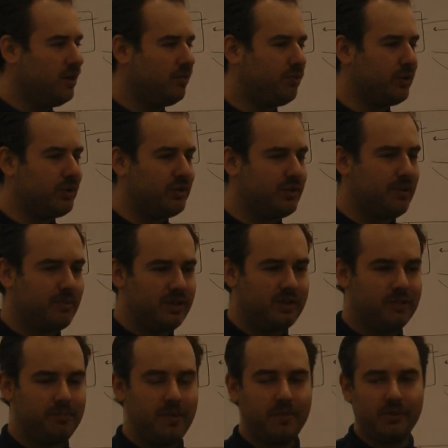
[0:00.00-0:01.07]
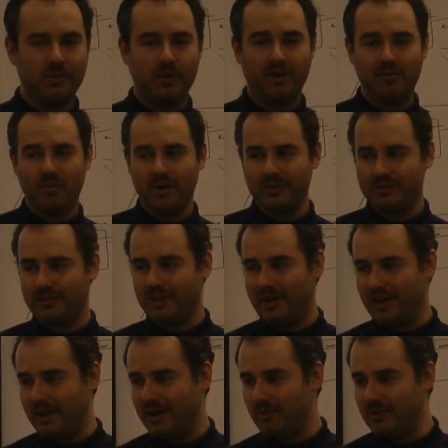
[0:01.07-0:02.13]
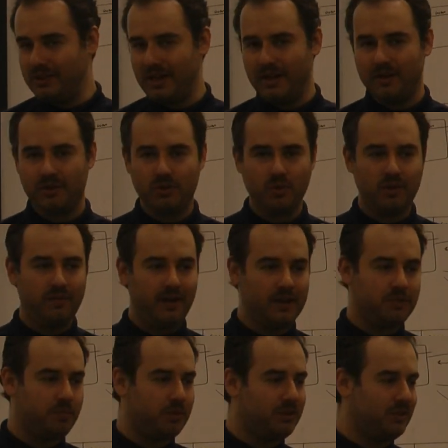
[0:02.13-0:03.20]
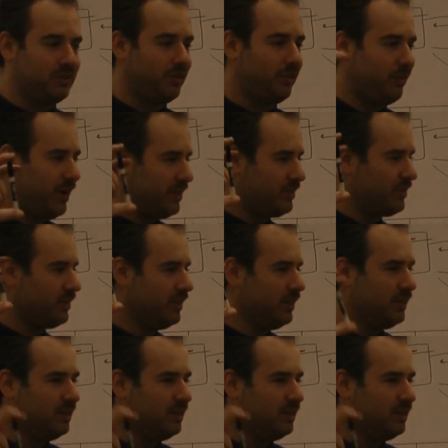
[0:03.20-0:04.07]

for some reason people thought it was related to advanced persistent threats.